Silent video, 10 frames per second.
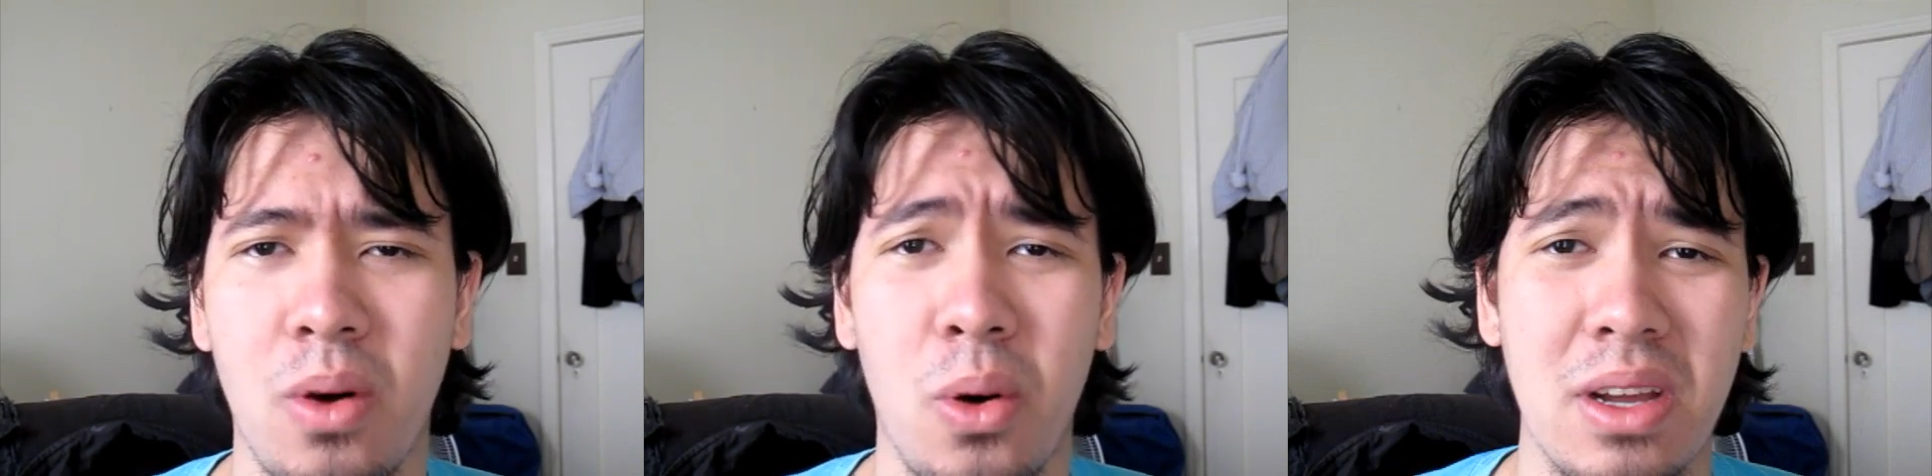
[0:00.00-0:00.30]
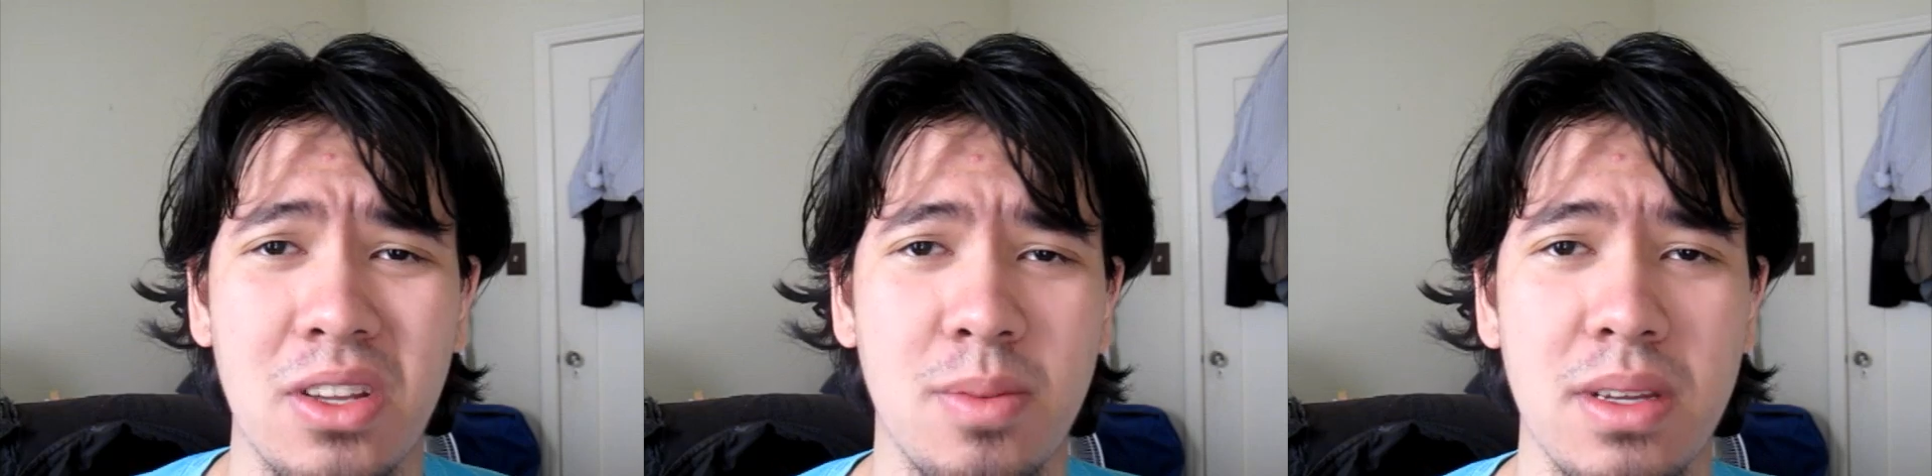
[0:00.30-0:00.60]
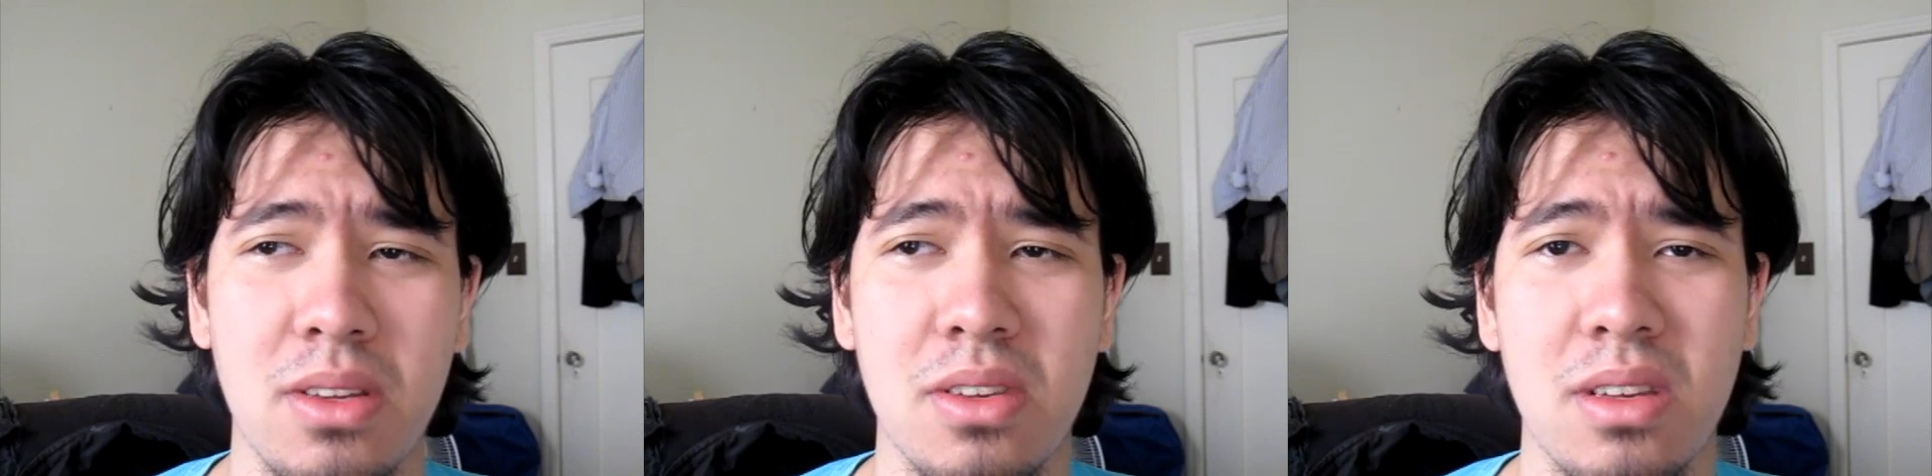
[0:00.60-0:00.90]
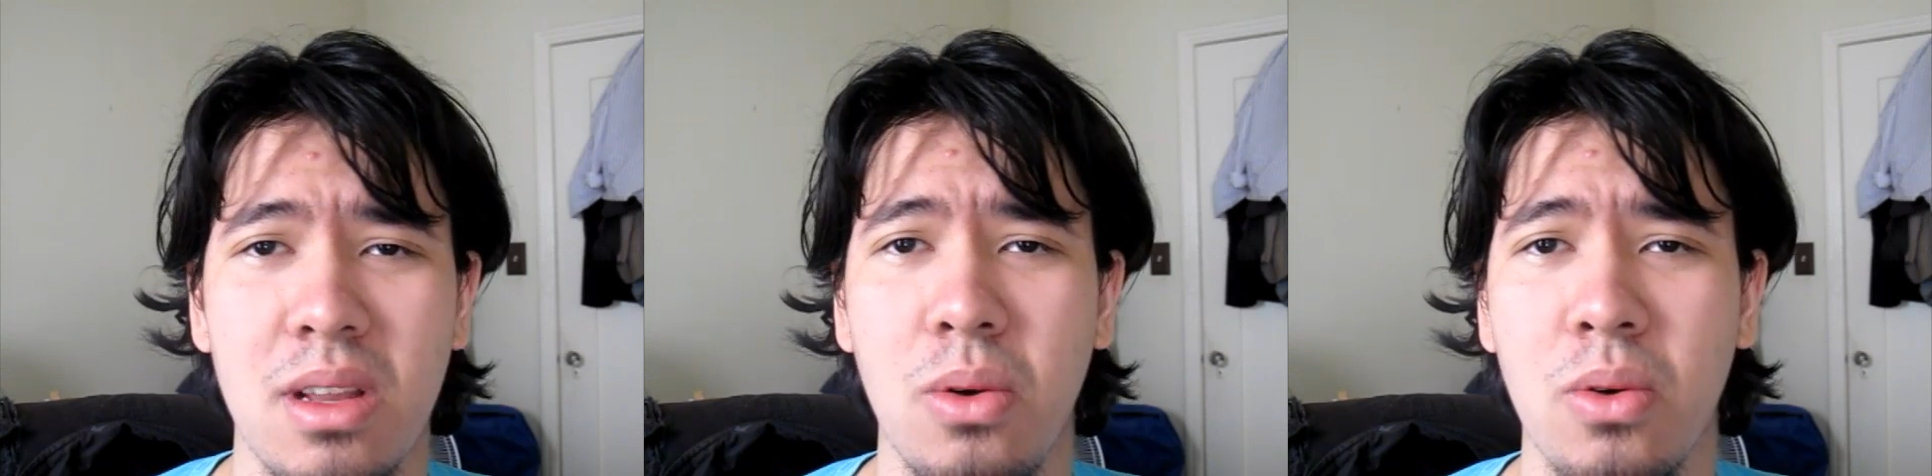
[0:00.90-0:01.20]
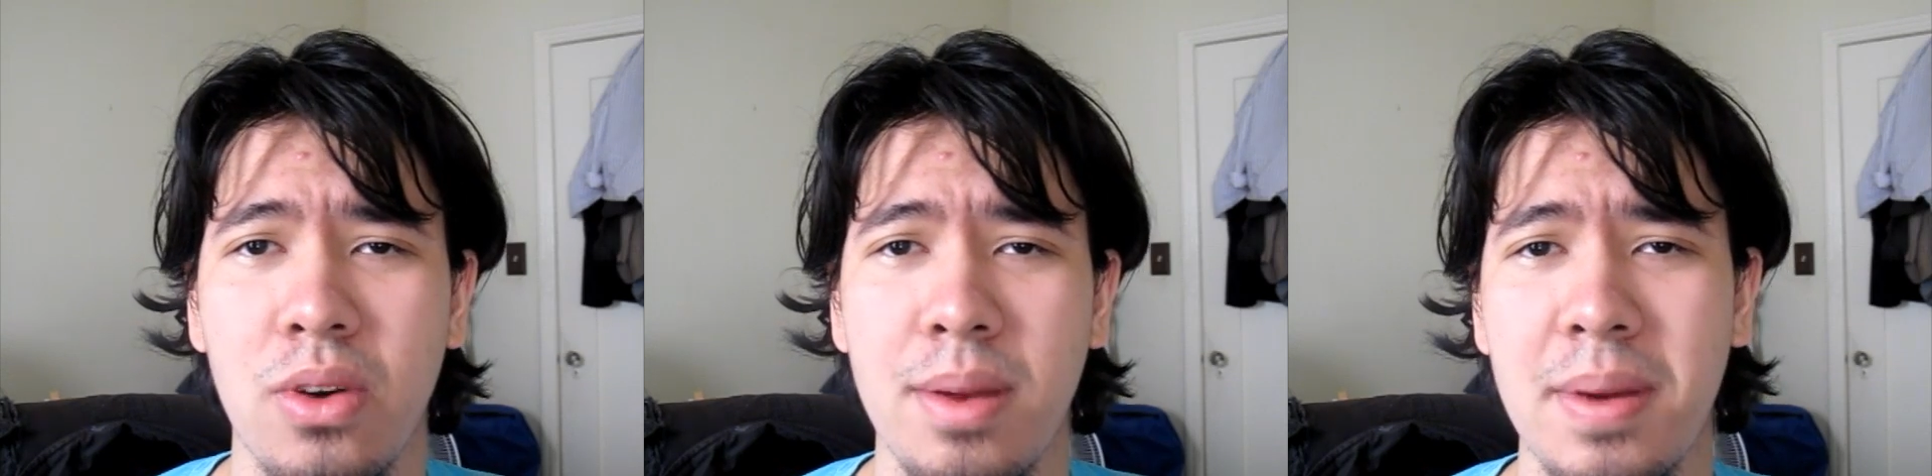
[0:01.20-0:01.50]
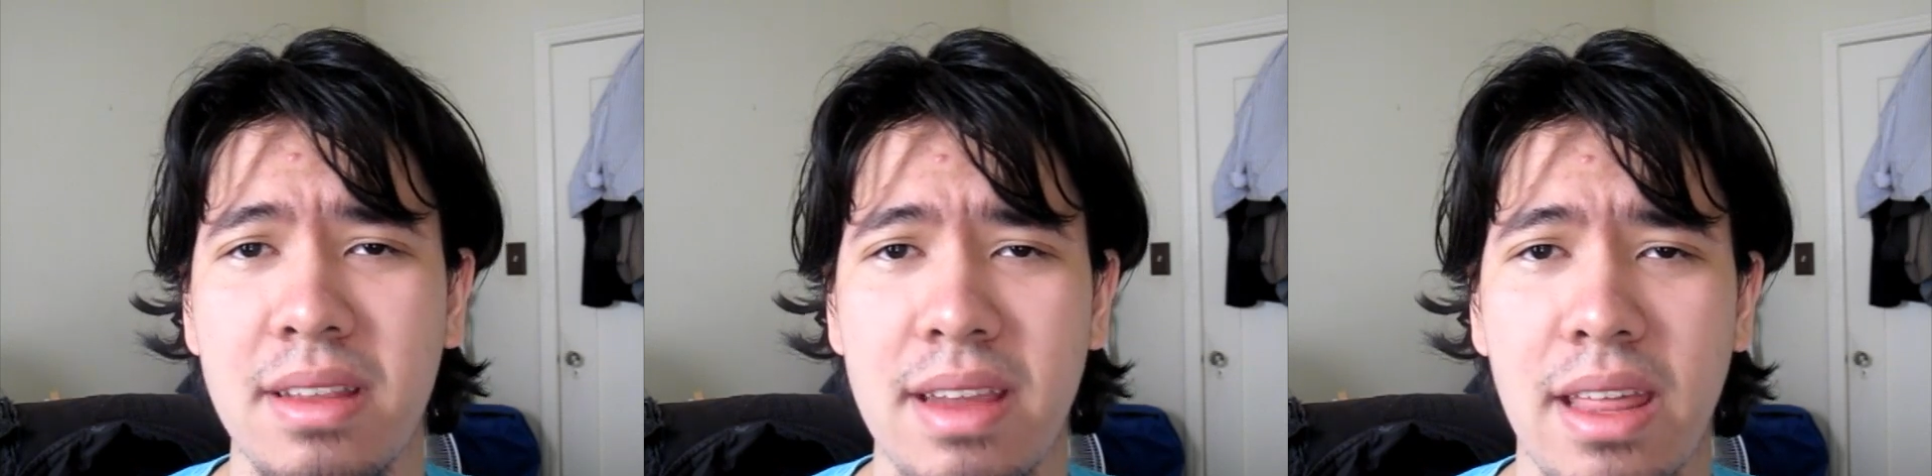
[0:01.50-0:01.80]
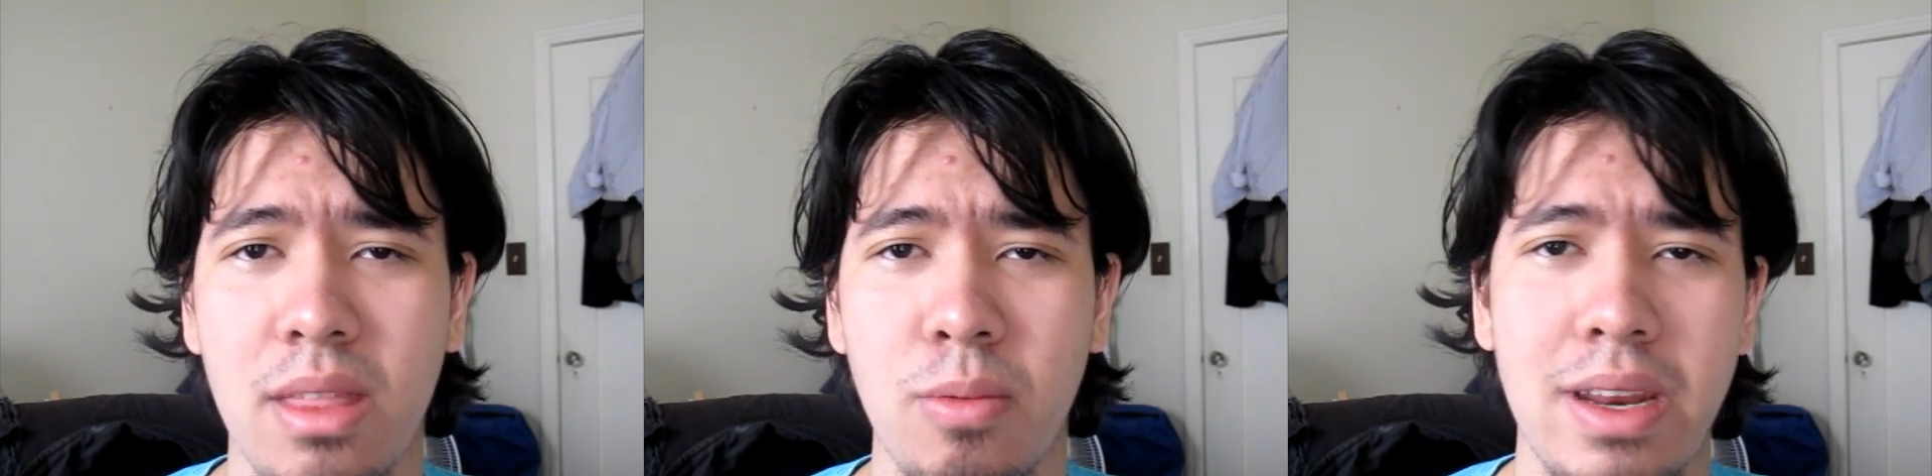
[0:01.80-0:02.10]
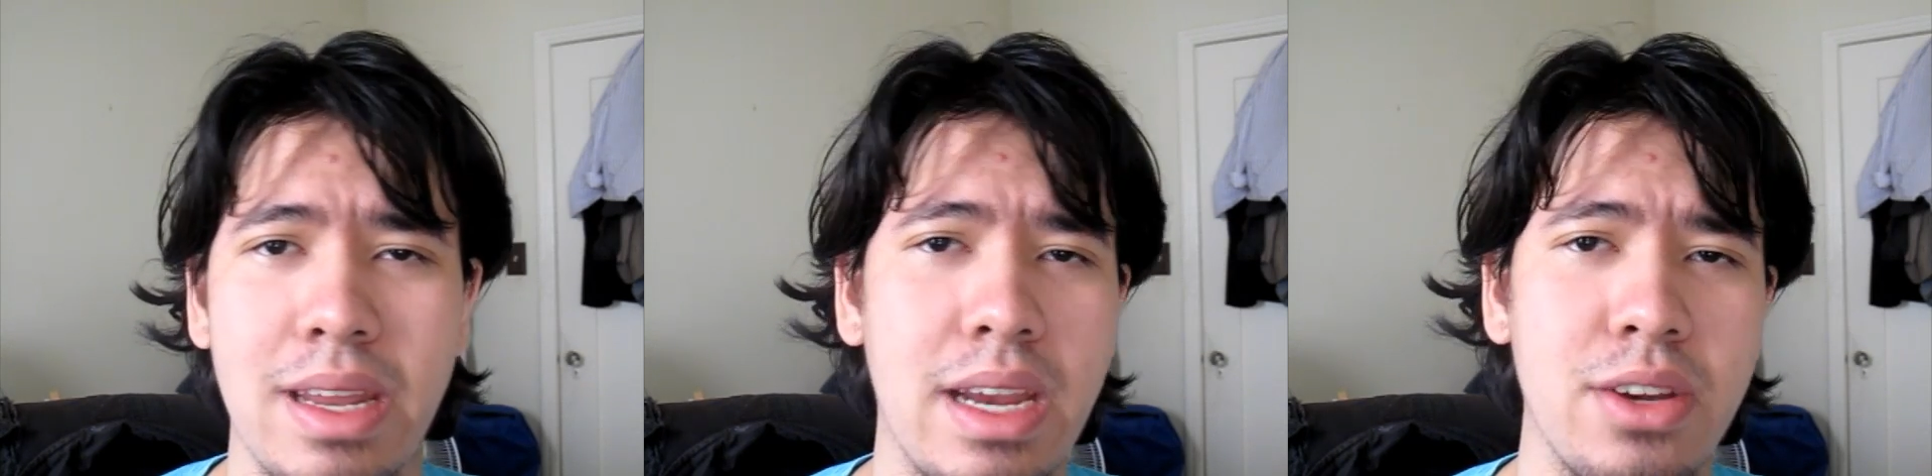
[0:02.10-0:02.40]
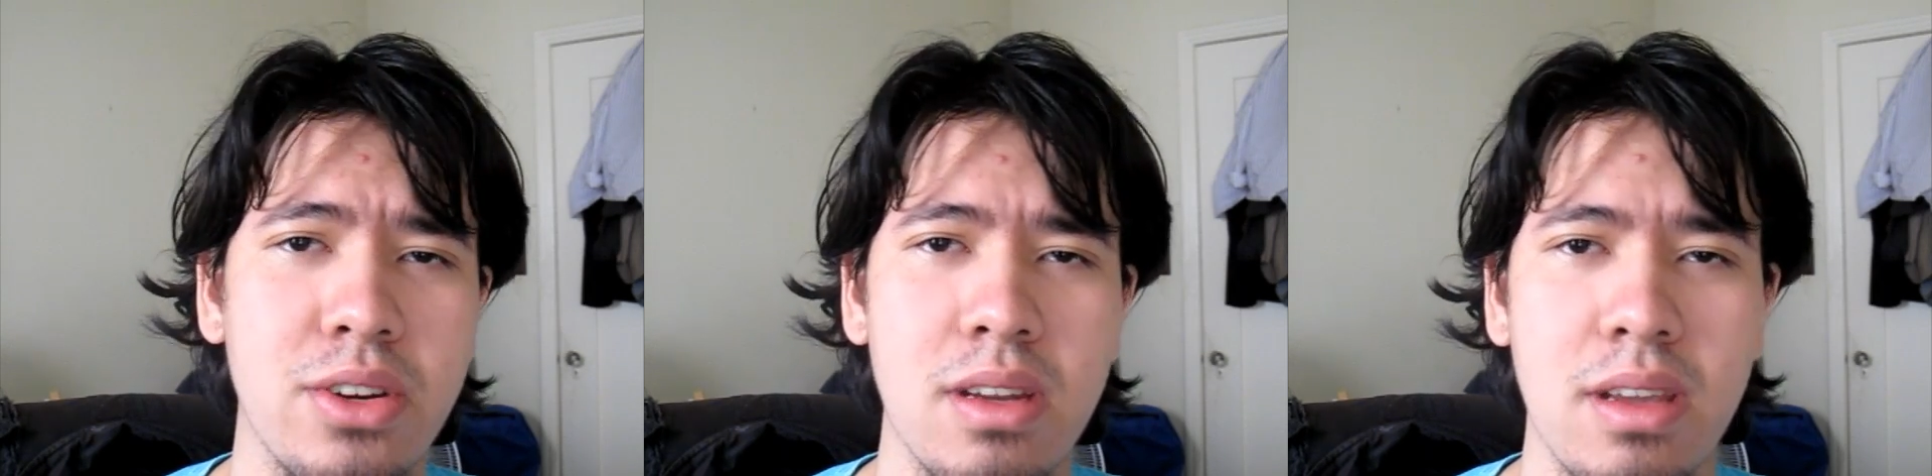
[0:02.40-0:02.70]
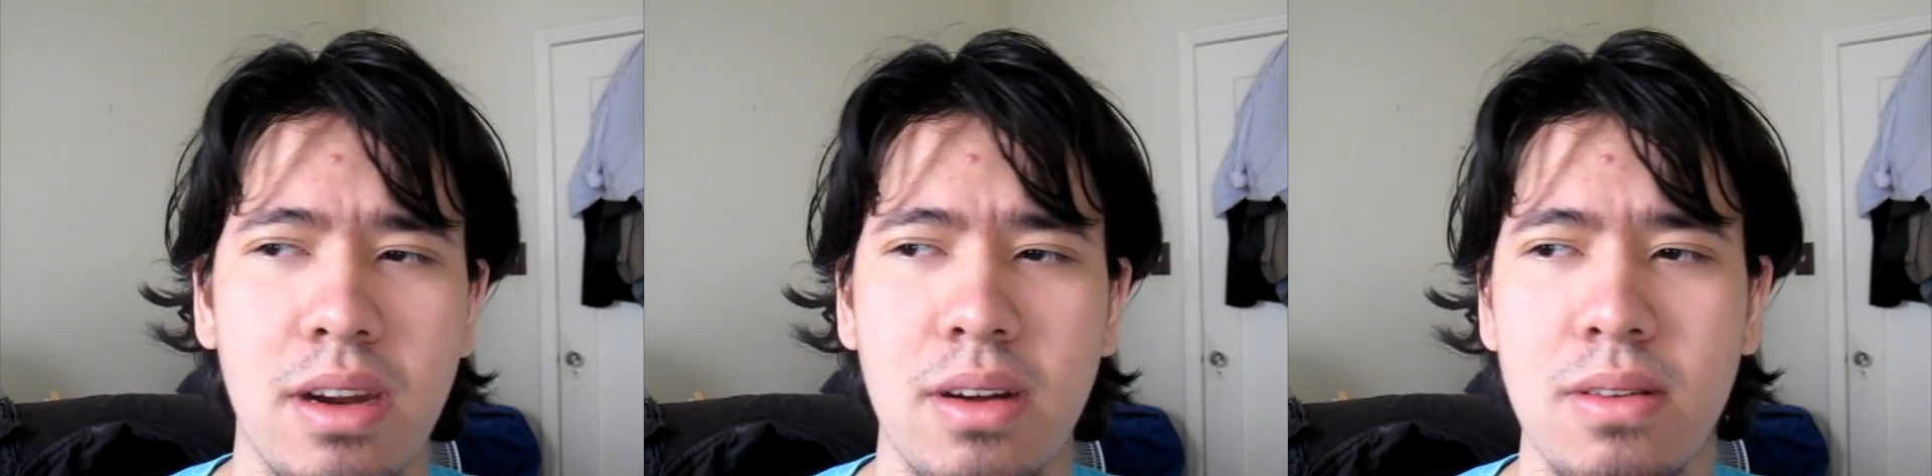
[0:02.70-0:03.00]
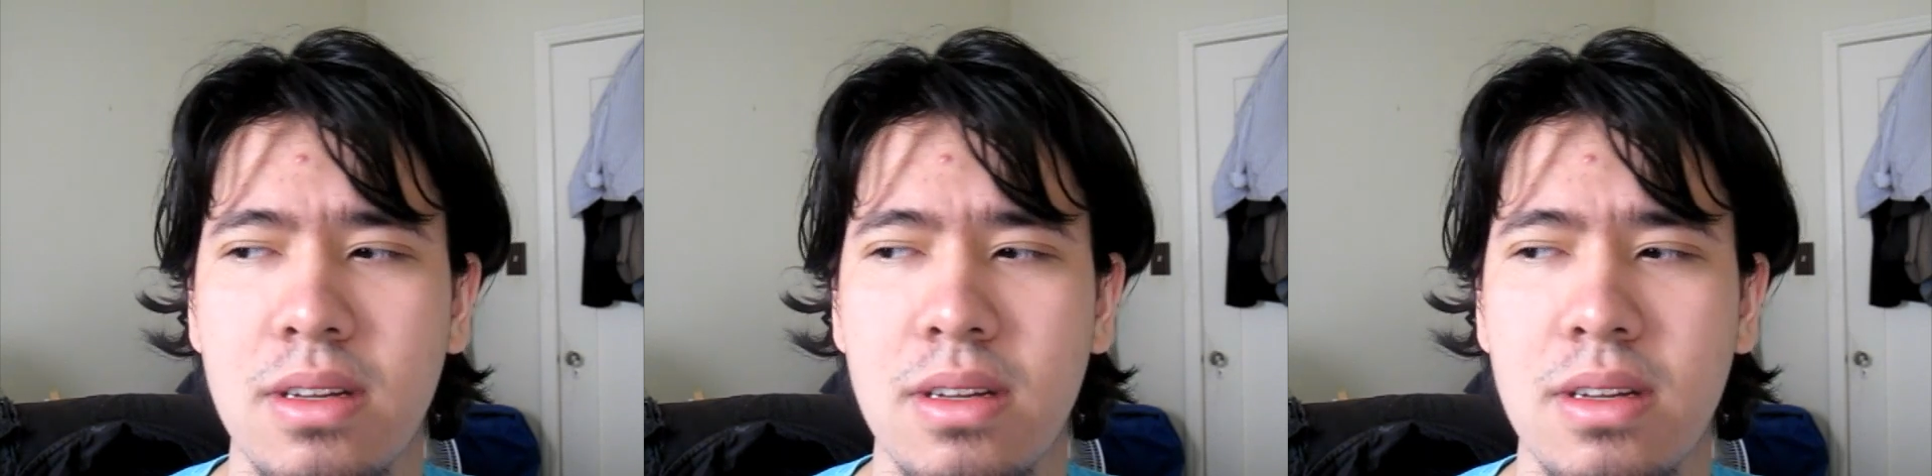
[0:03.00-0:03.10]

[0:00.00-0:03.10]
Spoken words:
Oil spills, slow creeping death, radiation, you know.